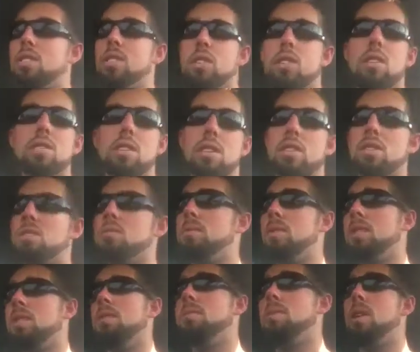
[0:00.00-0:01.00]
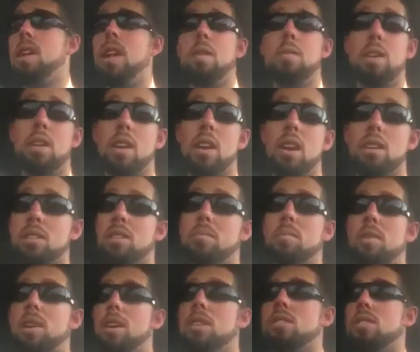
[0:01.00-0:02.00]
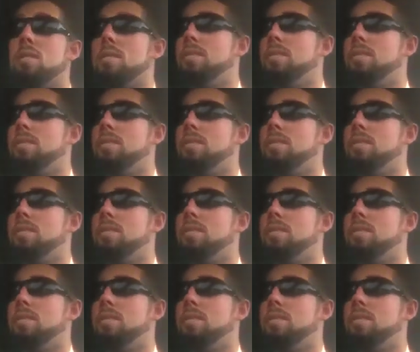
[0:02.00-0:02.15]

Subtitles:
Or Thursday, excuse me. But anyway, not so much.